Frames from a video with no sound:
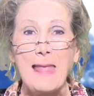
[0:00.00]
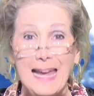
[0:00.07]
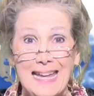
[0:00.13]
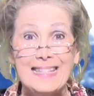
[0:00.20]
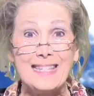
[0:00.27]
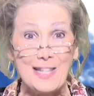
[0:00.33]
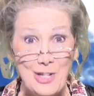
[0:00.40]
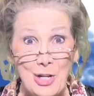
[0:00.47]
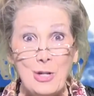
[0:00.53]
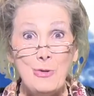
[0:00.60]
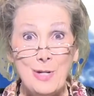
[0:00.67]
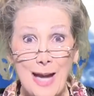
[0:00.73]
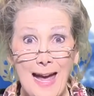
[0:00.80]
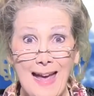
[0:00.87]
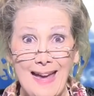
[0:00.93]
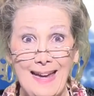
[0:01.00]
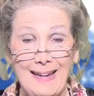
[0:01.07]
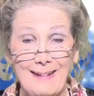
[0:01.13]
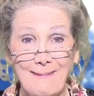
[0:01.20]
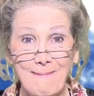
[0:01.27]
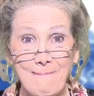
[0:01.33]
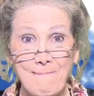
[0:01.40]
It's a new day,
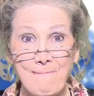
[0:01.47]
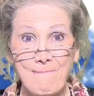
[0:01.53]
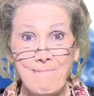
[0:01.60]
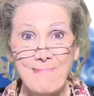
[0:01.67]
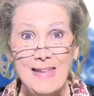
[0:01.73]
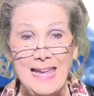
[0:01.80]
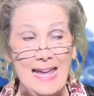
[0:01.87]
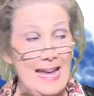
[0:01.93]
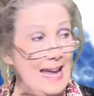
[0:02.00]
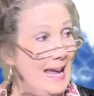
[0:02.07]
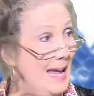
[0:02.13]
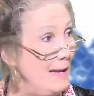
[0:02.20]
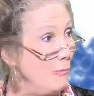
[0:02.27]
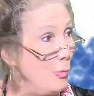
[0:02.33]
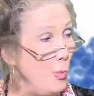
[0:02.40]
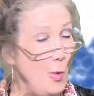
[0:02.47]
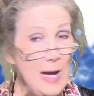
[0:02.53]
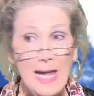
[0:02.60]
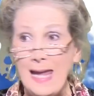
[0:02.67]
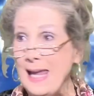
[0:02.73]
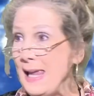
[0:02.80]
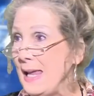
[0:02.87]
and
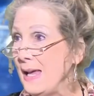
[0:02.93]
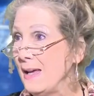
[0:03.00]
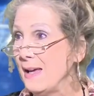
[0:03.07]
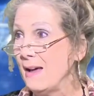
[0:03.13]
we